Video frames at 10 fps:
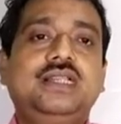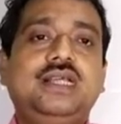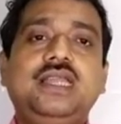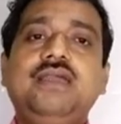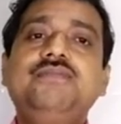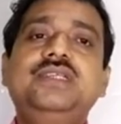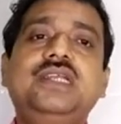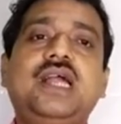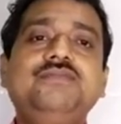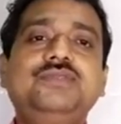The name
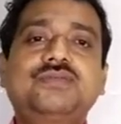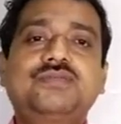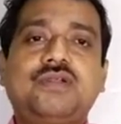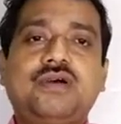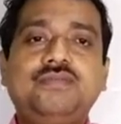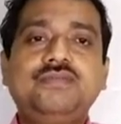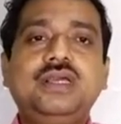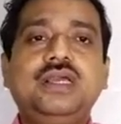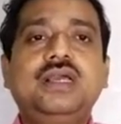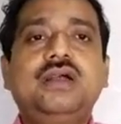derives from
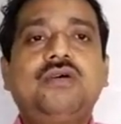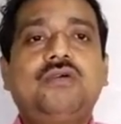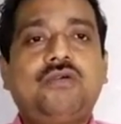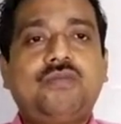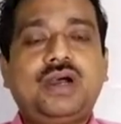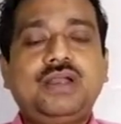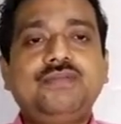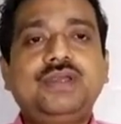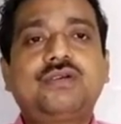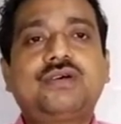Homer
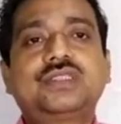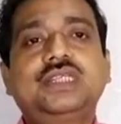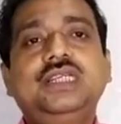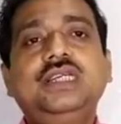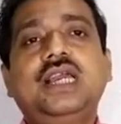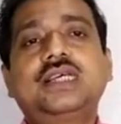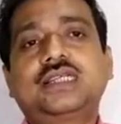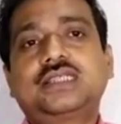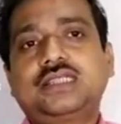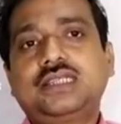because he has
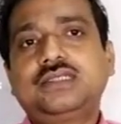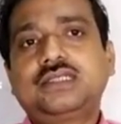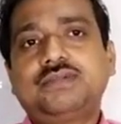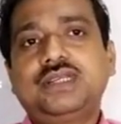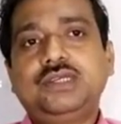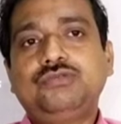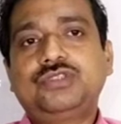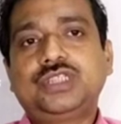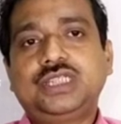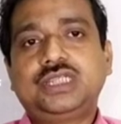extensively
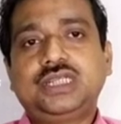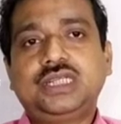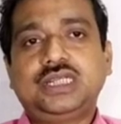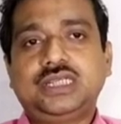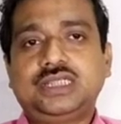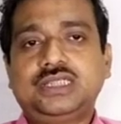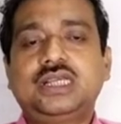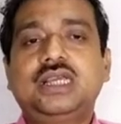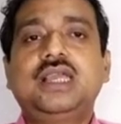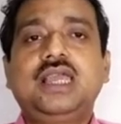used it in his
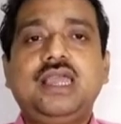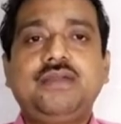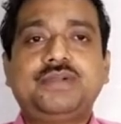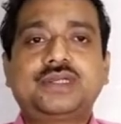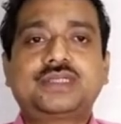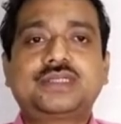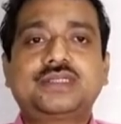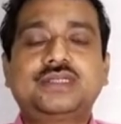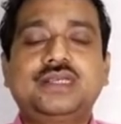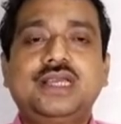epics.
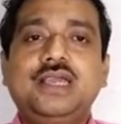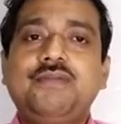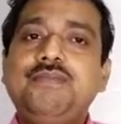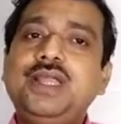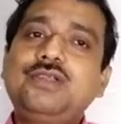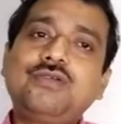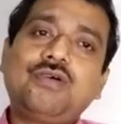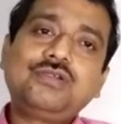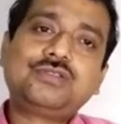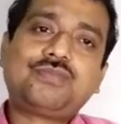Milton
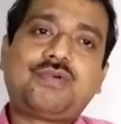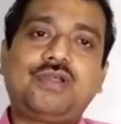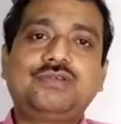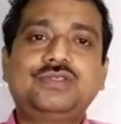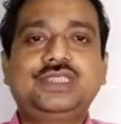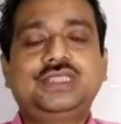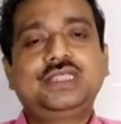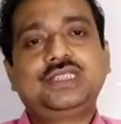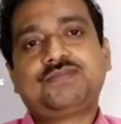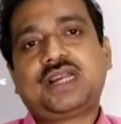also follows
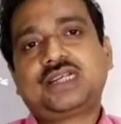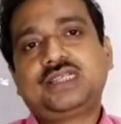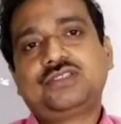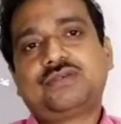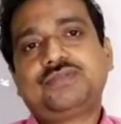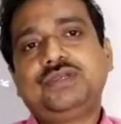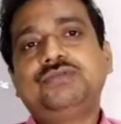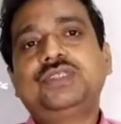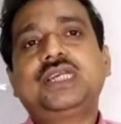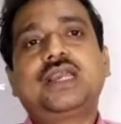this practice of
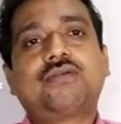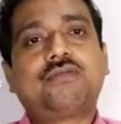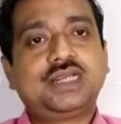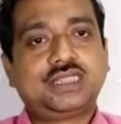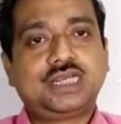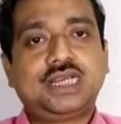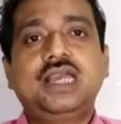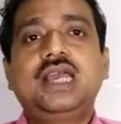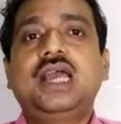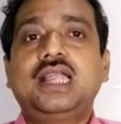using quite a
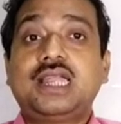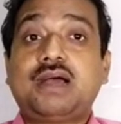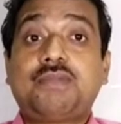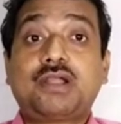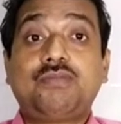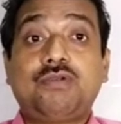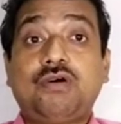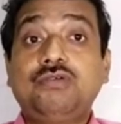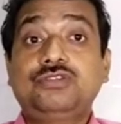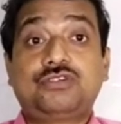number of
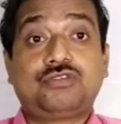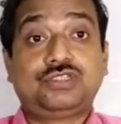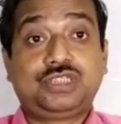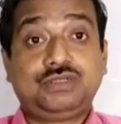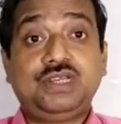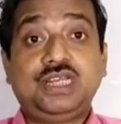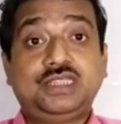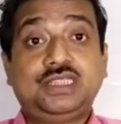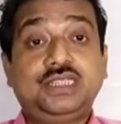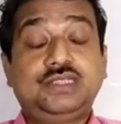long drawn
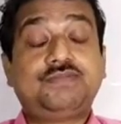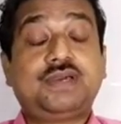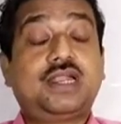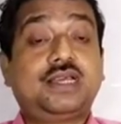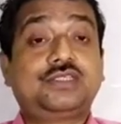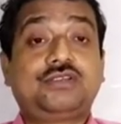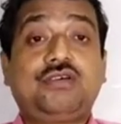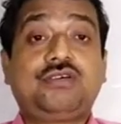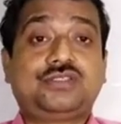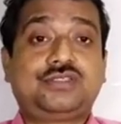similes in his Paradise
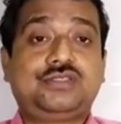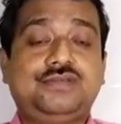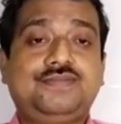Lost.